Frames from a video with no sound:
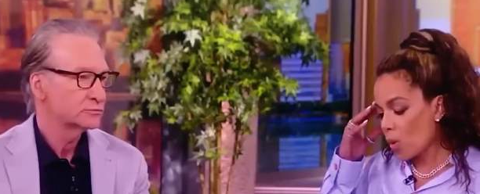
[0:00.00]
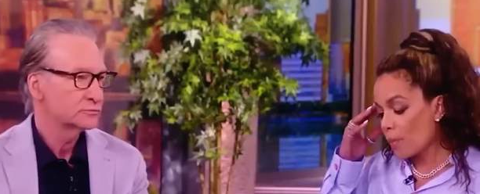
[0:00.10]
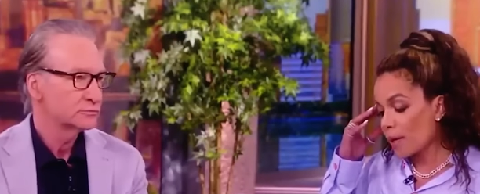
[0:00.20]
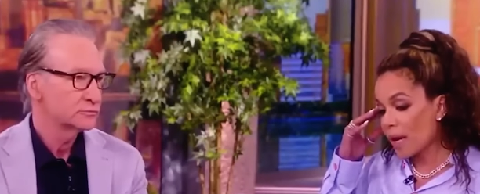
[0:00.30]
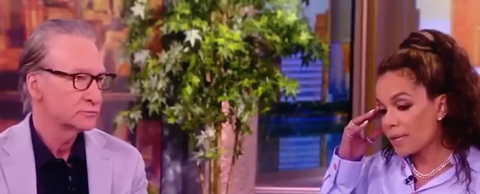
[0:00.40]

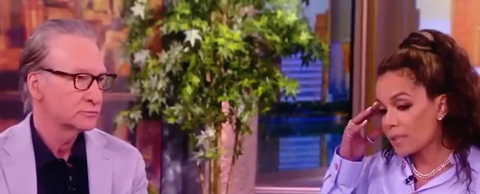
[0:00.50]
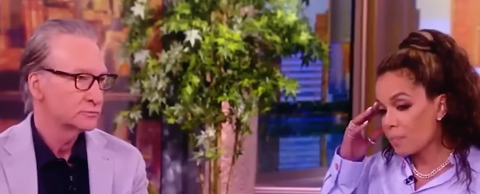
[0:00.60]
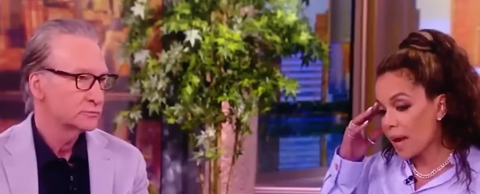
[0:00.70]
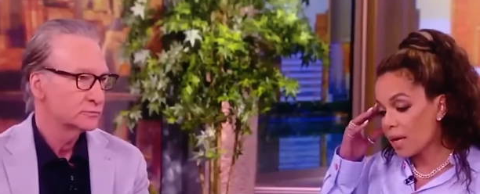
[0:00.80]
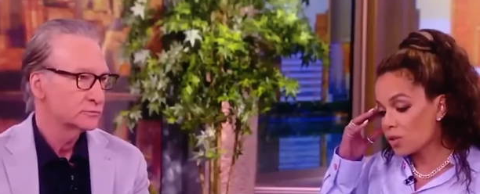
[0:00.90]
Speaker 1: weaponized and
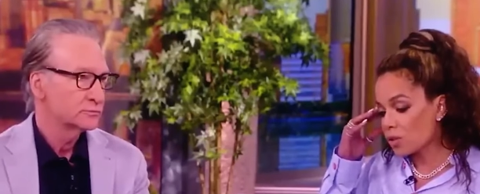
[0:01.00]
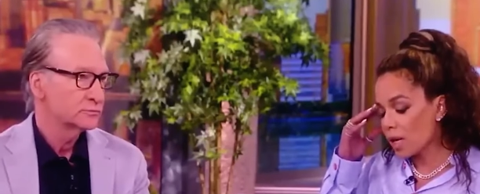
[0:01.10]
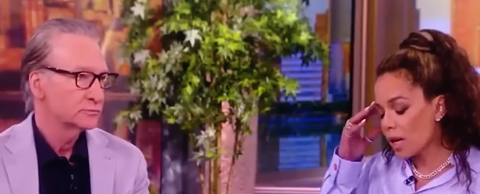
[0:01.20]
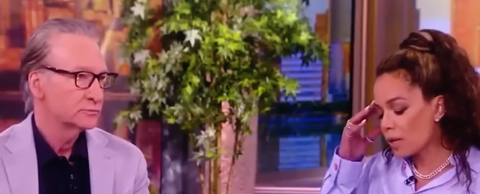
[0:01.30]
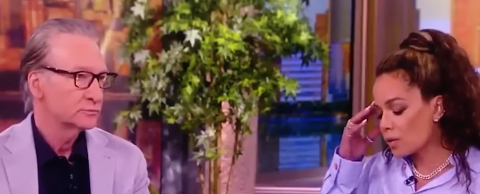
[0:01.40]

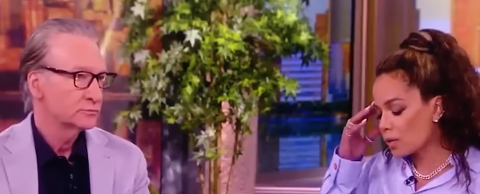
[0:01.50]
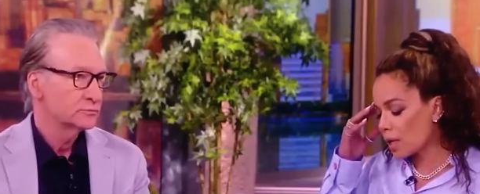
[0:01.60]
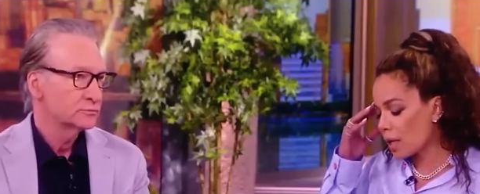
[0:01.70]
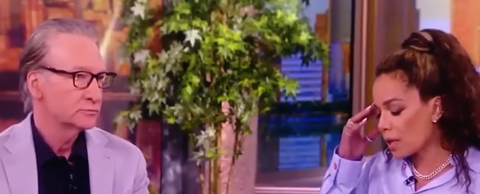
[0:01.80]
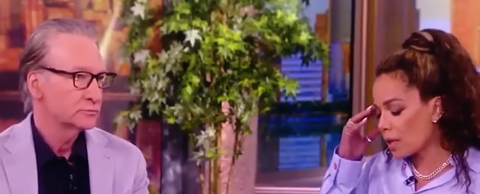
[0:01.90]
bastardized.
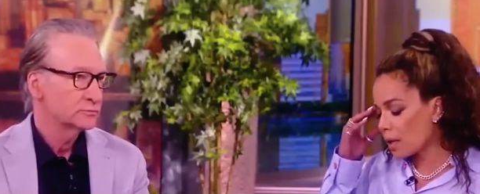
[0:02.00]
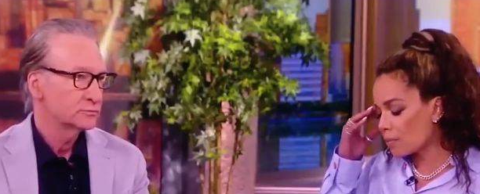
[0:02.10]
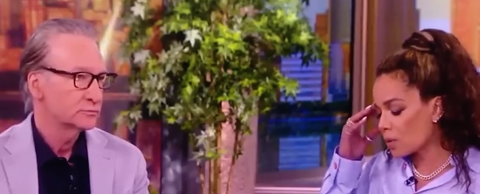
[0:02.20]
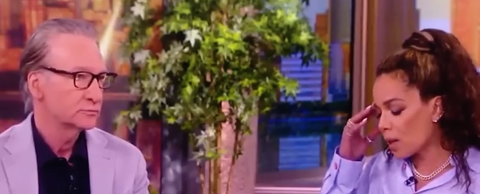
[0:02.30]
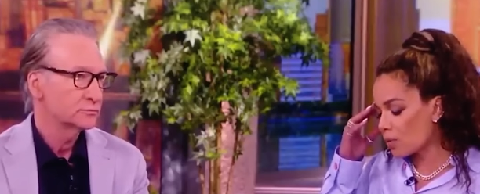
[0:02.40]
And
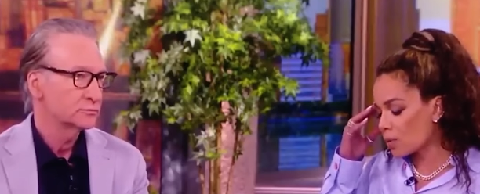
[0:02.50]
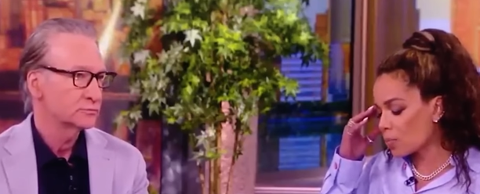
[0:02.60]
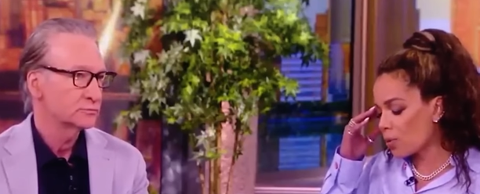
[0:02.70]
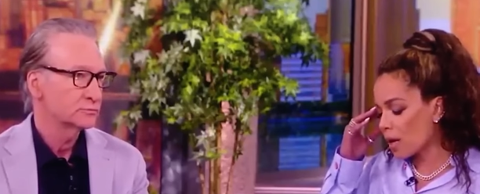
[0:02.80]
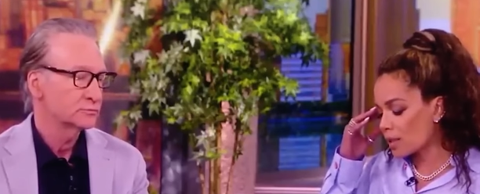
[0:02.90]
so I was
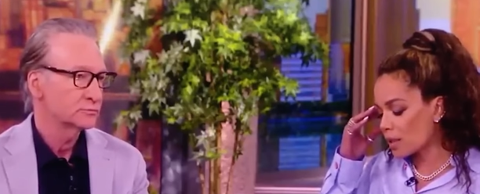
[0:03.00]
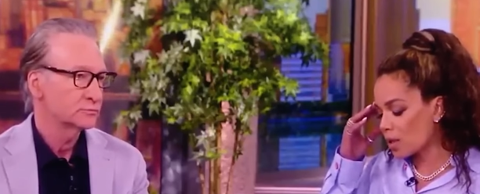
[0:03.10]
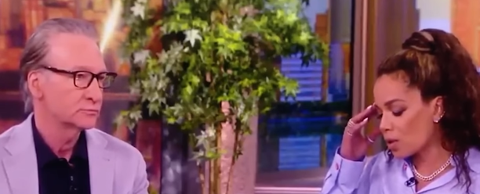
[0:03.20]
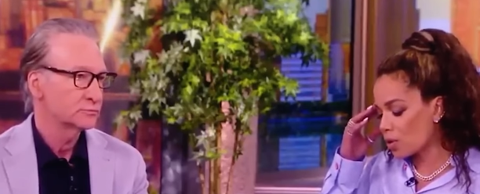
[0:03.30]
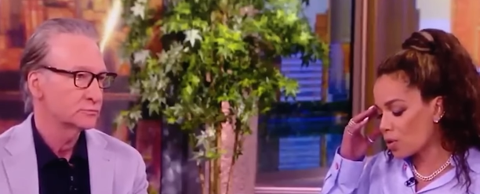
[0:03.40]
surprised to
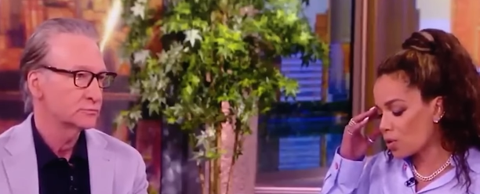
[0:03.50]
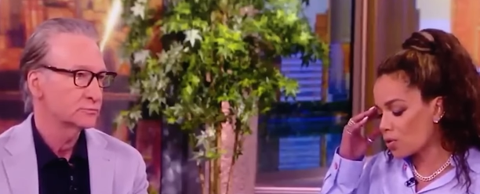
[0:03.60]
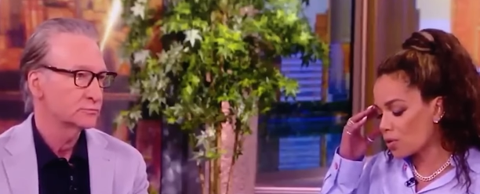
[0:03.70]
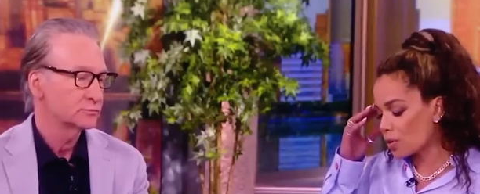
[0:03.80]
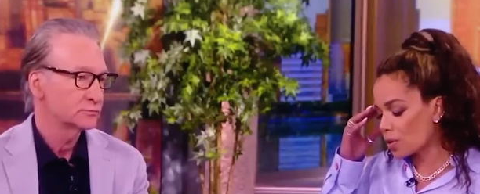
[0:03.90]
hear you
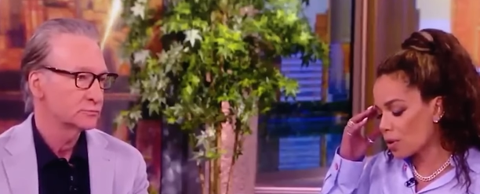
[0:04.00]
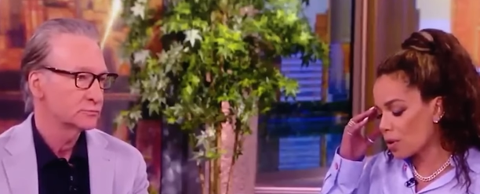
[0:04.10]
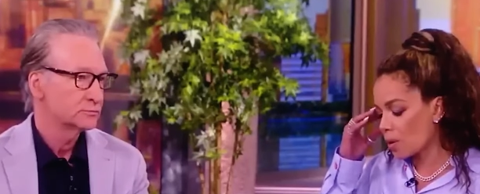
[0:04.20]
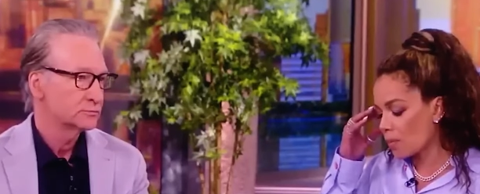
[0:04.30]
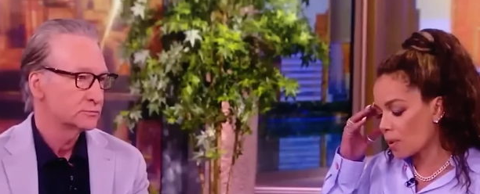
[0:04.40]
use the
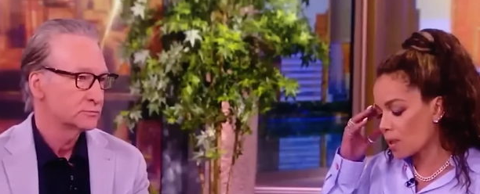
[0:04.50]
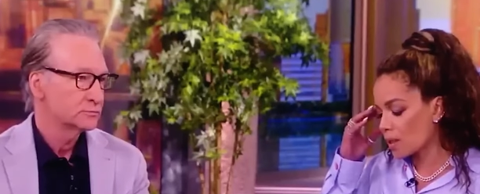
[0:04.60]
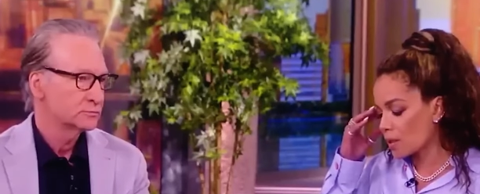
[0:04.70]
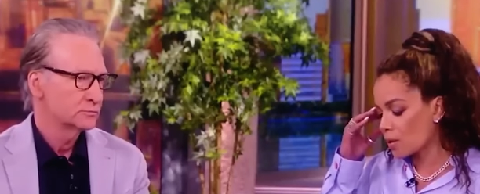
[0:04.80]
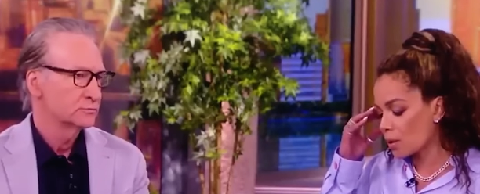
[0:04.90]
term,
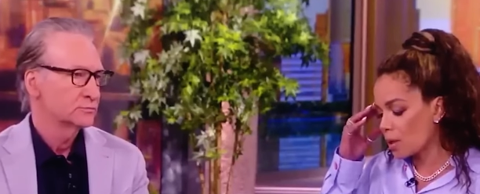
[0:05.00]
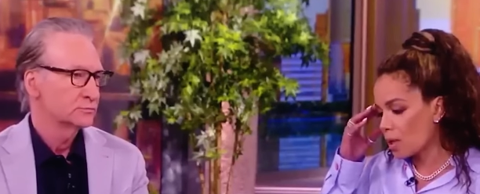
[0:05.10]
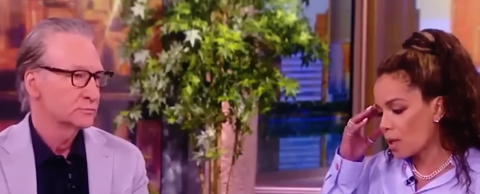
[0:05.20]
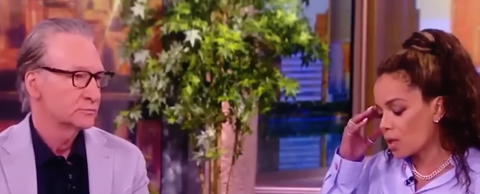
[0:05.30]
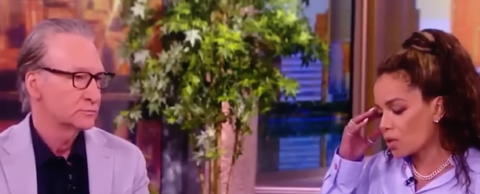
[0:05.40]
because
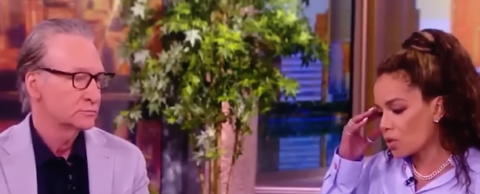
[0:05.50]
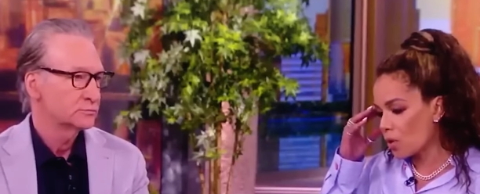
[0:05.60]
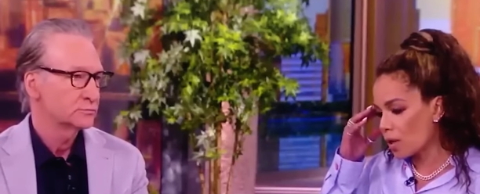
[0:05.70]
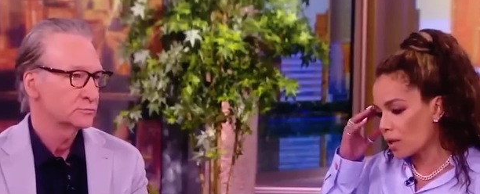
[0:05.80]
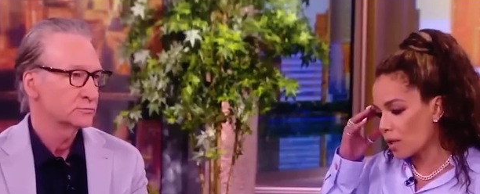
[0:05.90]

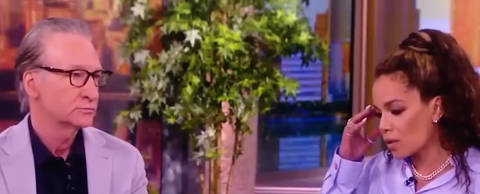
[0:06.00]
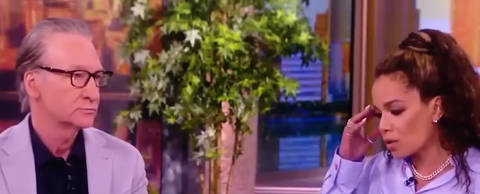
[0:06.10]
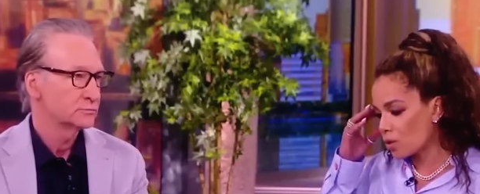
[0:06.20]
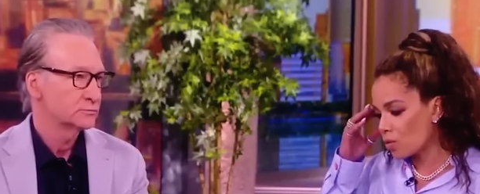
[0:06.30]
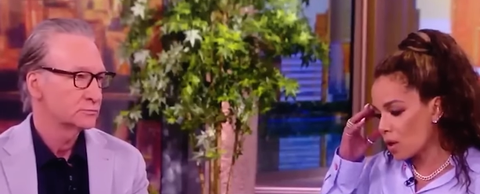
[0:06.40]
historically, as
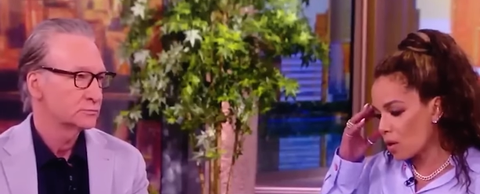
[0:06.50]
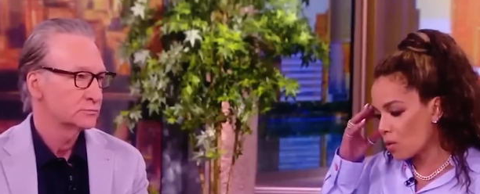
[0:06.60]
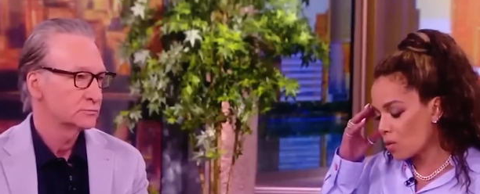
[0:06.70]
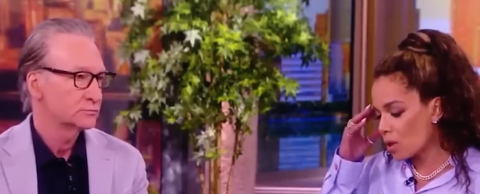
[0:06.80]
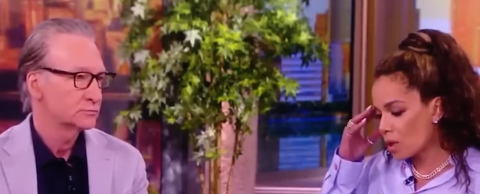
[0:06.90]
you
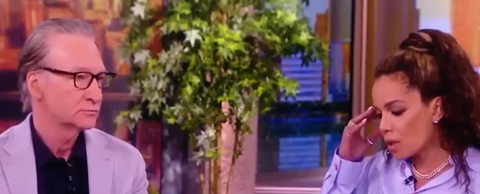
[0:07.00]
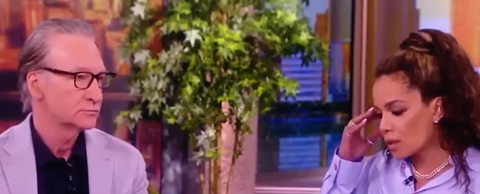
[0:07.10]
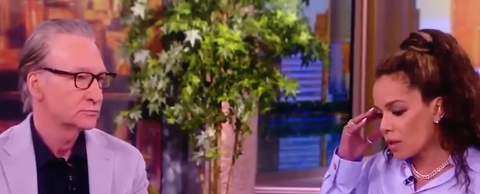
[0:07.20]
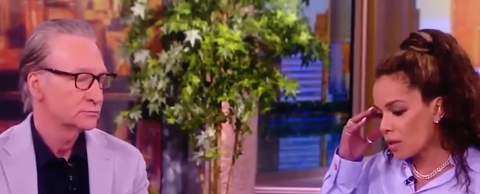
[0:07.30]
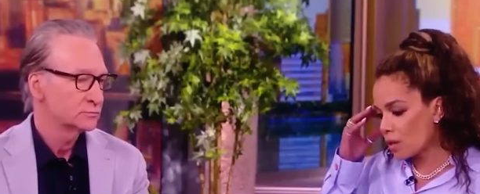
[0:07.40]
know, because
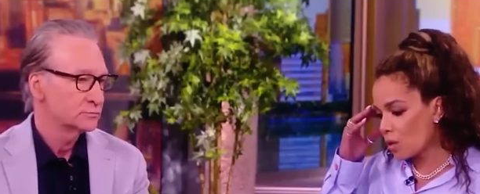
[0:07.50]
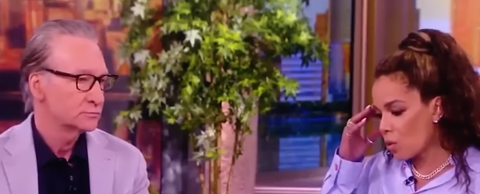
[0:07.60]
I think you're